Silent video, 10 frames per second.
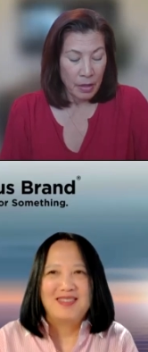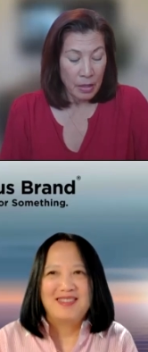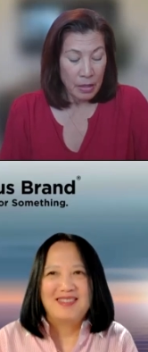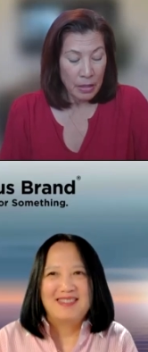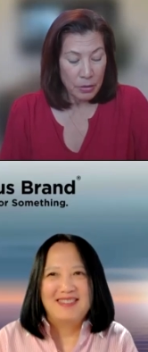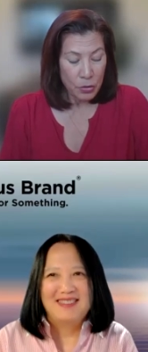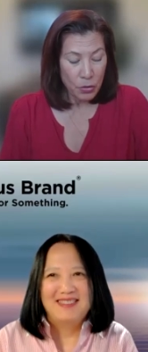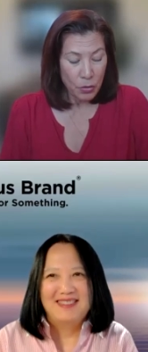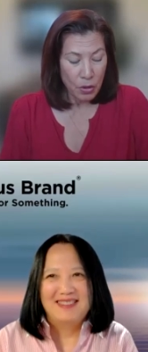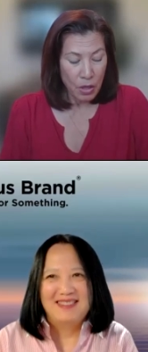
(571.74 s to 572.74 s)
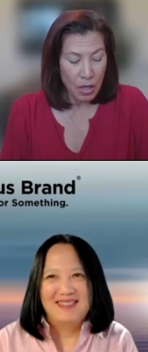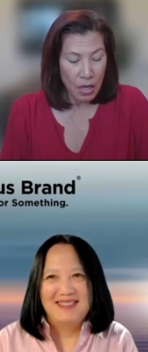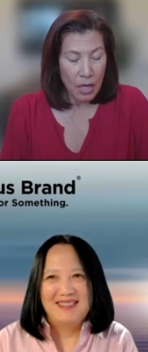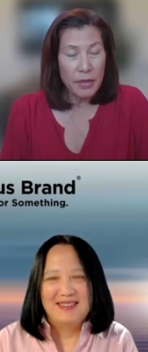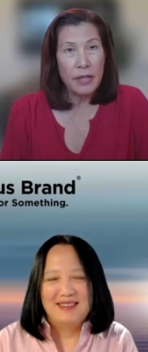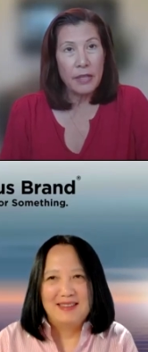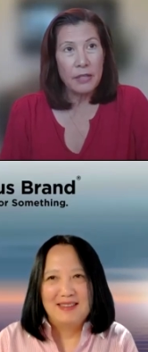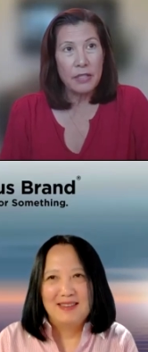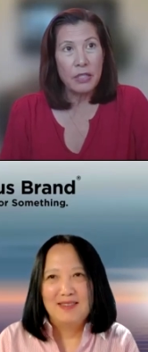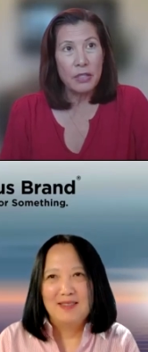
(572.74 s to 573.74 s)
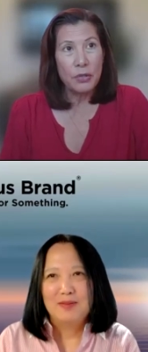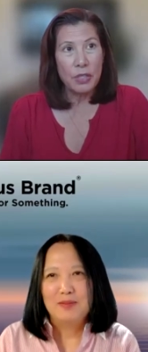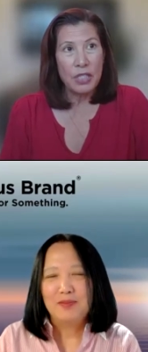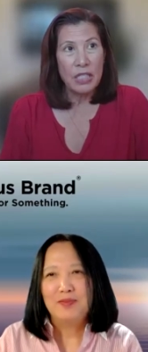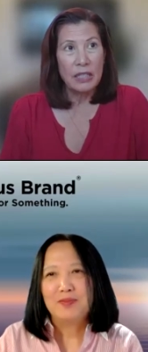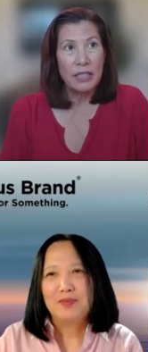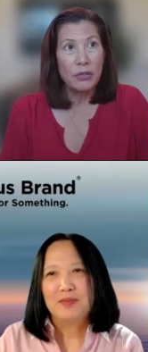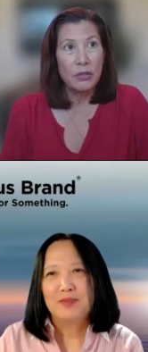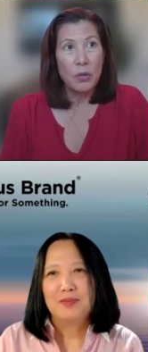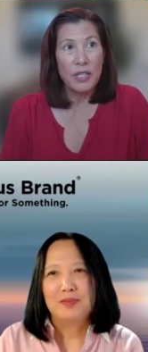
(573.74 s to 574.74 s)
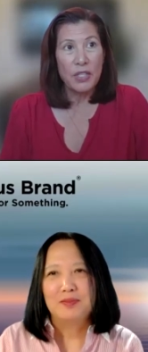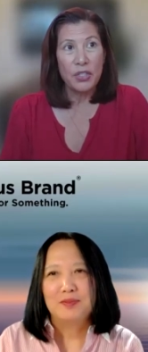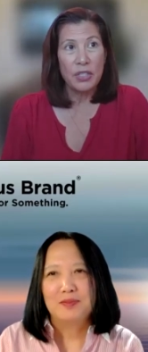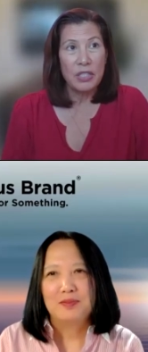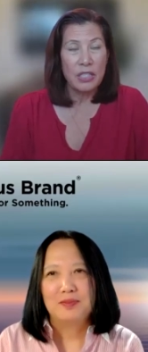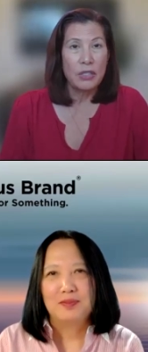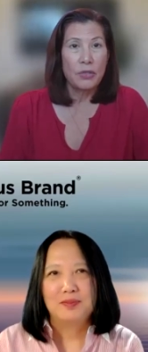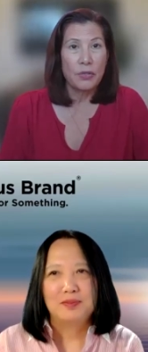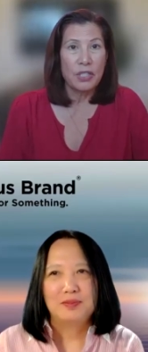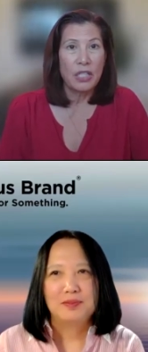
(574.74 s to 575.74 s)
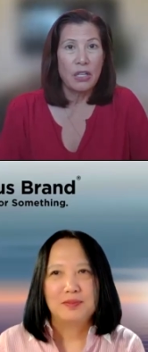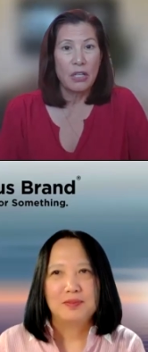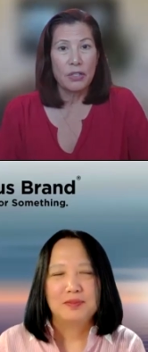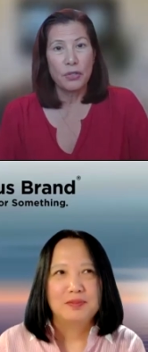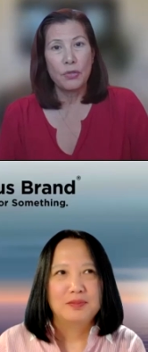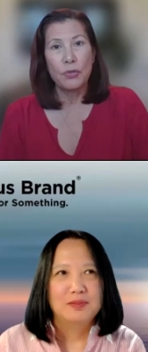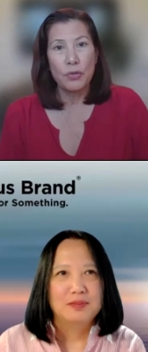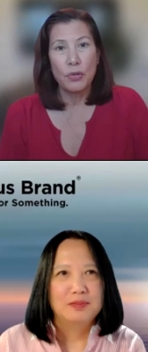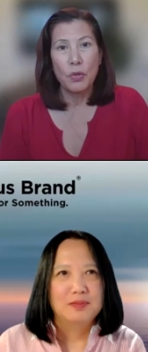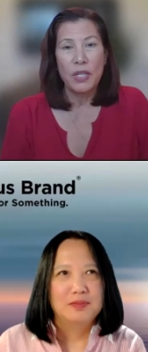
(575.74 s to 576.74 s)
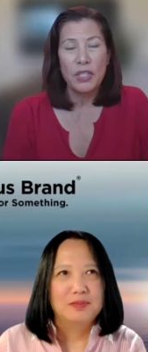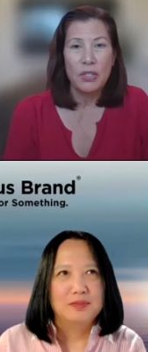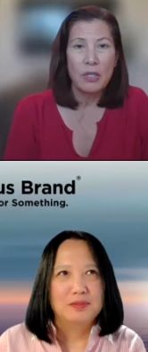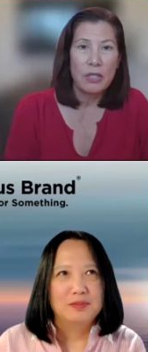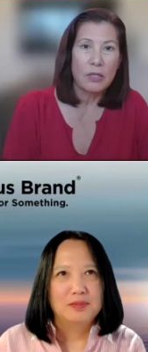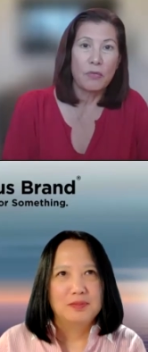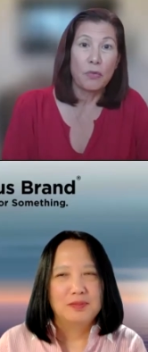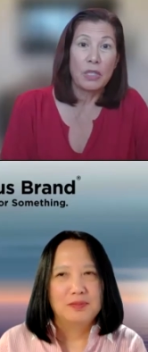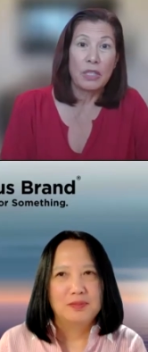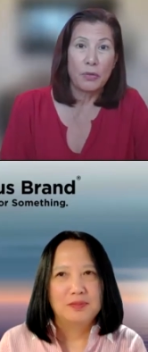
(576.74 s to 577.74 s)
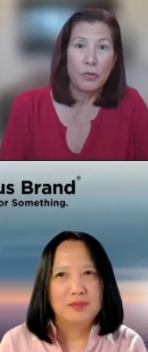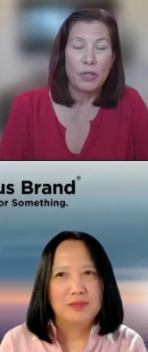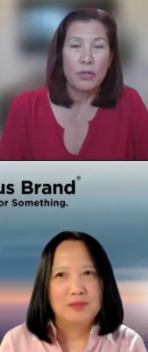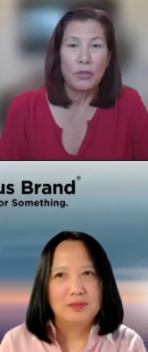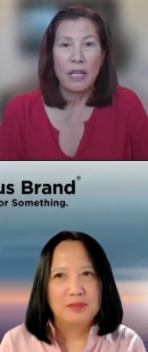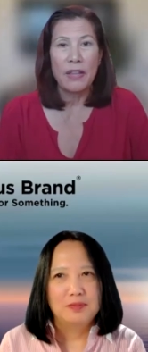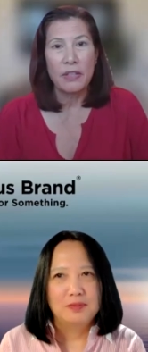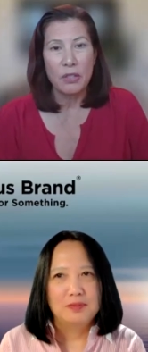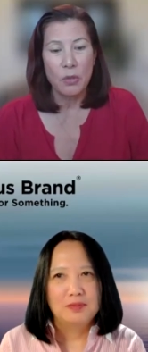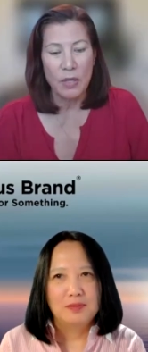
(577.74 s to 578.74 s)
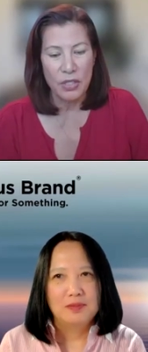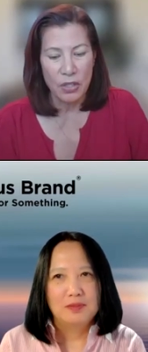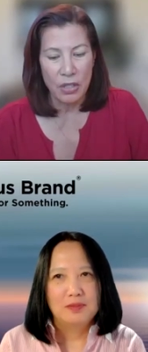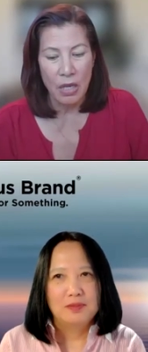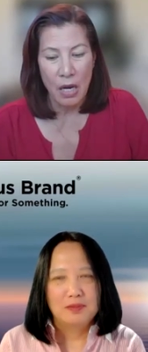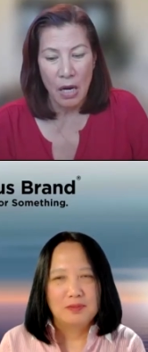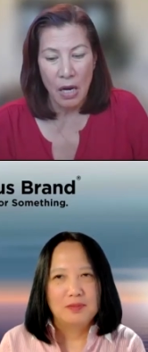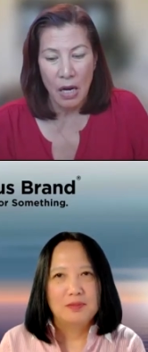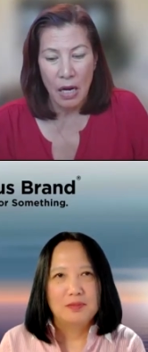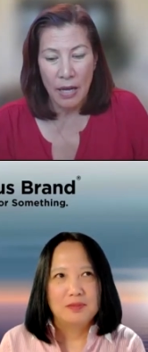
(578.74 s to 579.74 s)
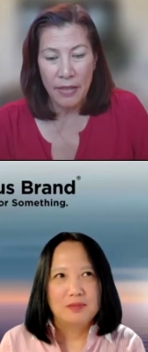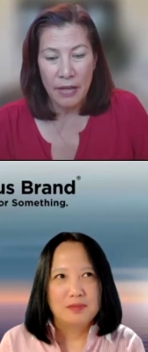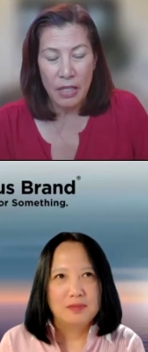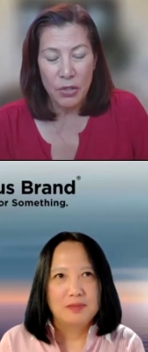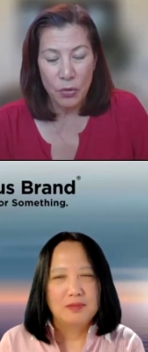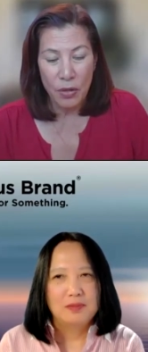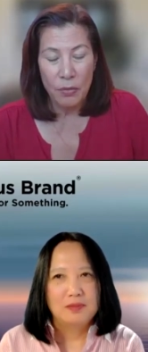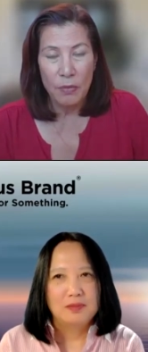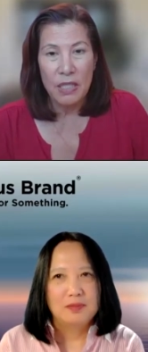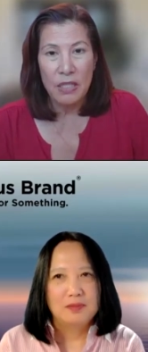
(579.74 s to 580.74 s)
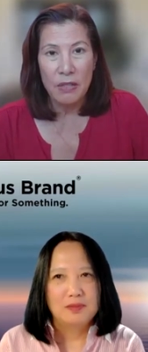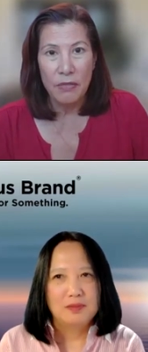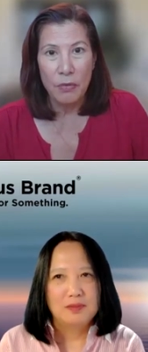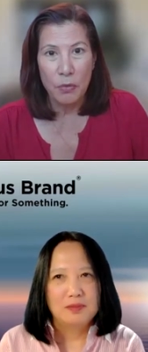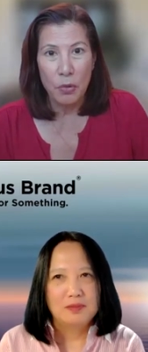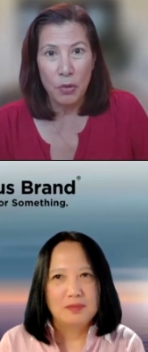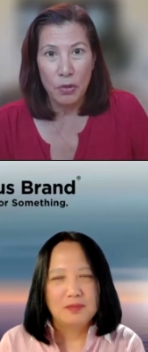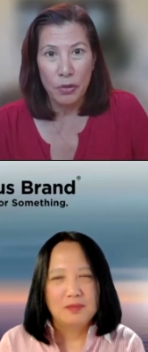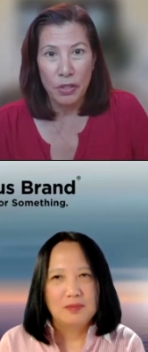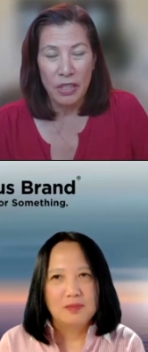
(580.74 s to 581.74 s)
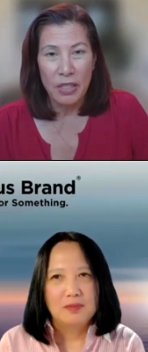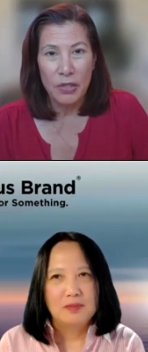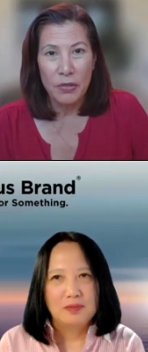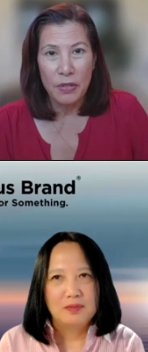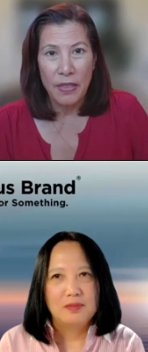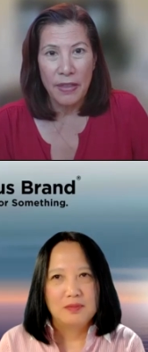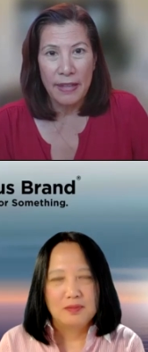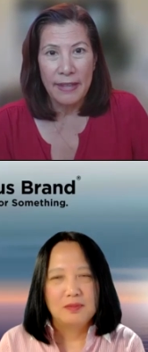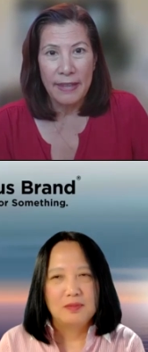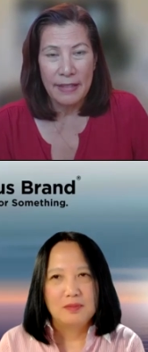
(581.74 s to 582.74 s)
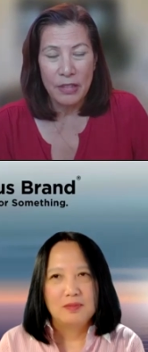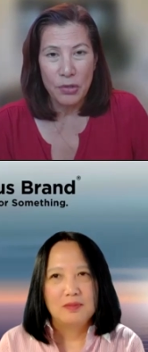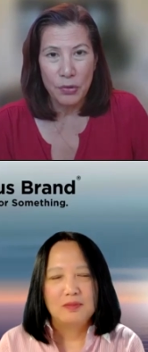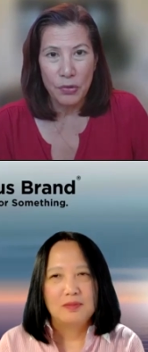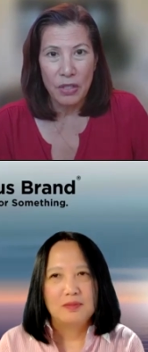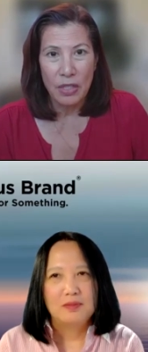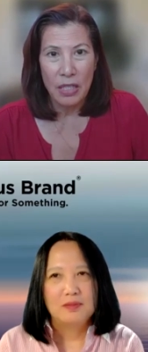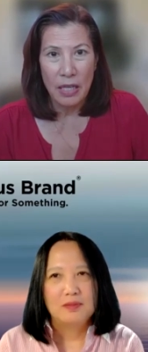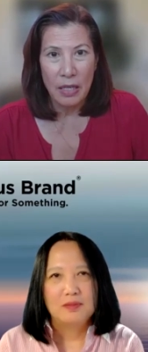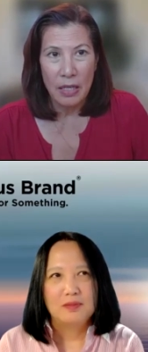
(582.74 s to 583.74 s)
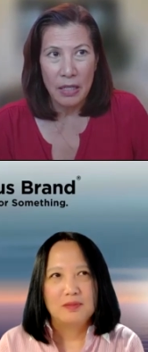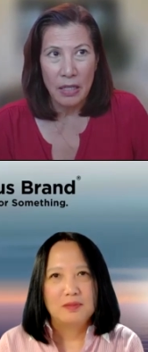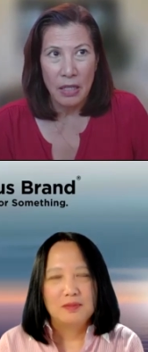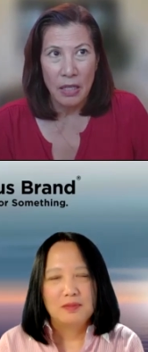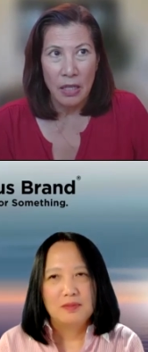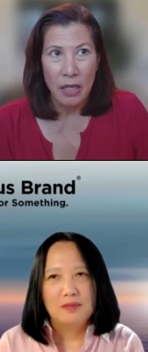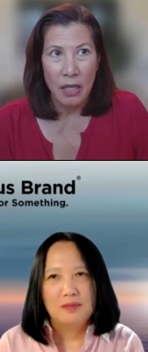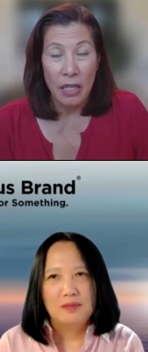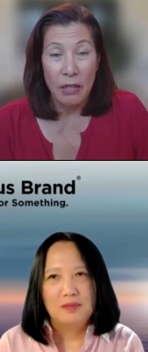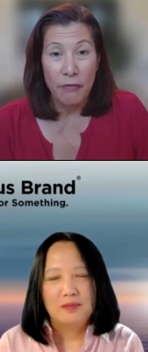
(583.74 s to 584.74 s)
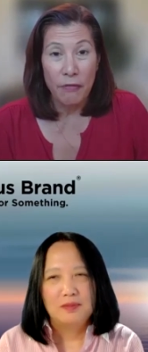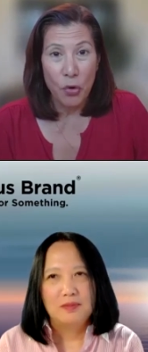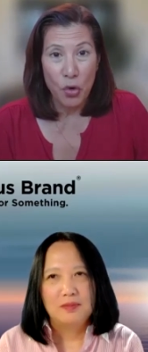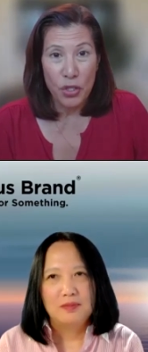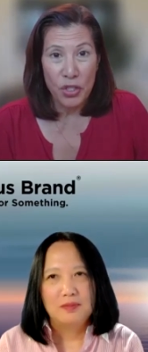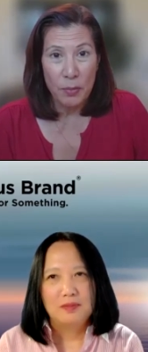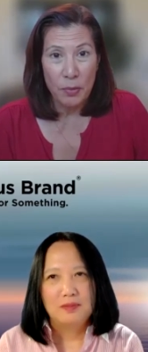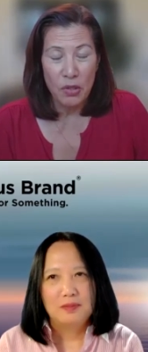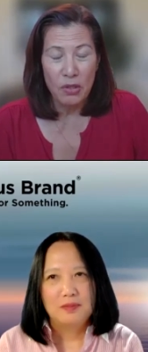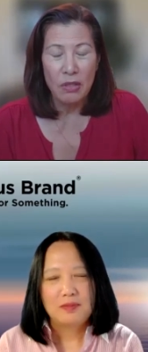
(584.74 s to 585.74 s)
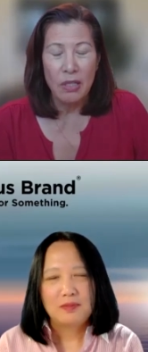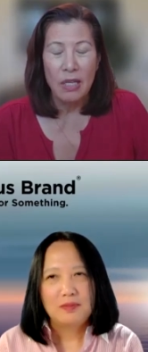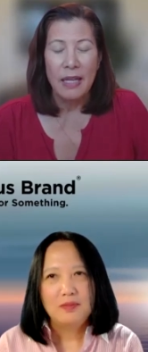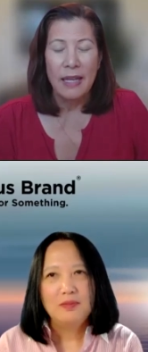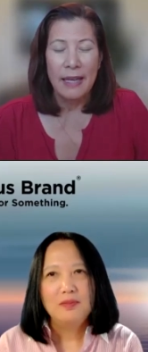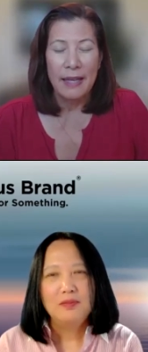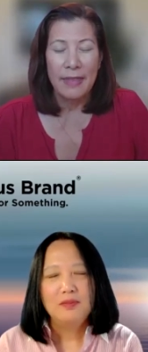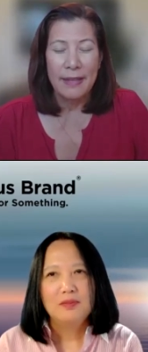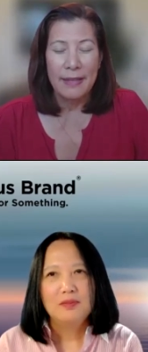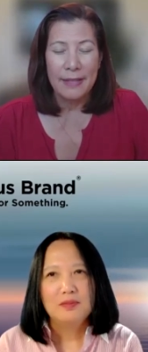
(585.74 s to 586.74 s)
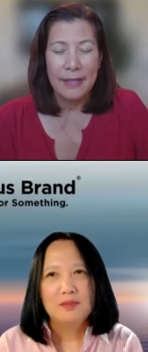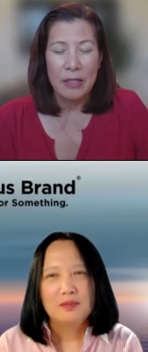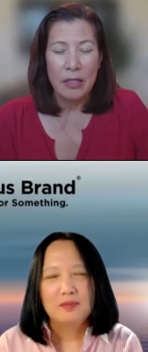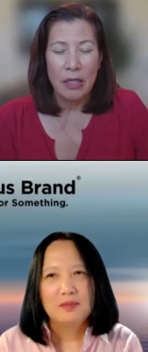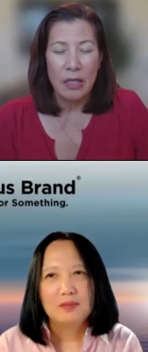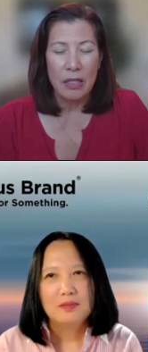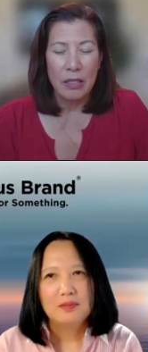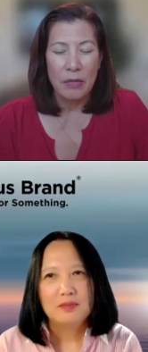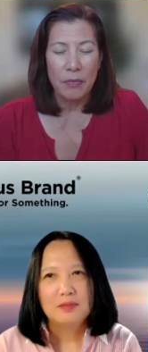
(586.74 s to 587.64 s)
Speaker 1: Yes. So I think it's an interesting legal question. It's an interesting constitutional question. It's a really critical ethics question. I think I join the rest of the world and country in thinking that certainly a uh, enforceable ethics uh,